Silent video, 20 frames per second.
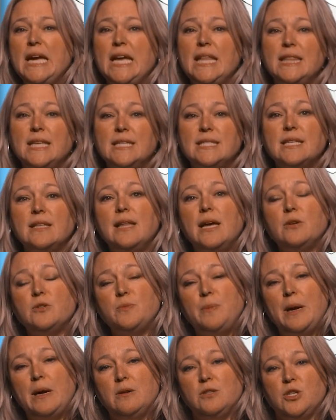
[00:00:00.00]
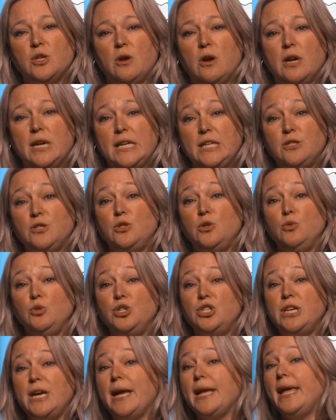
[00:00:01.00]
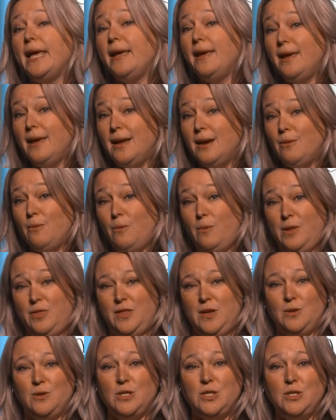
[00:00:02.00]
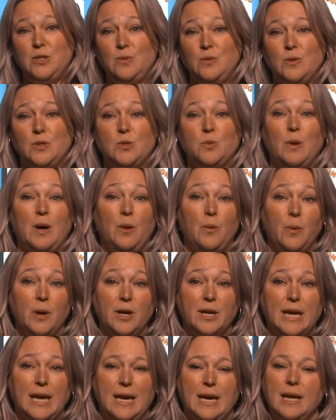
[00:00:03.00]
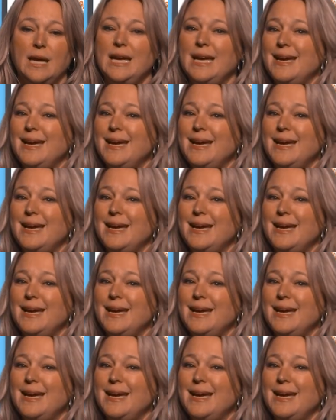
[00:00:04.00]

This allows parents or guardians to check in with their students while working.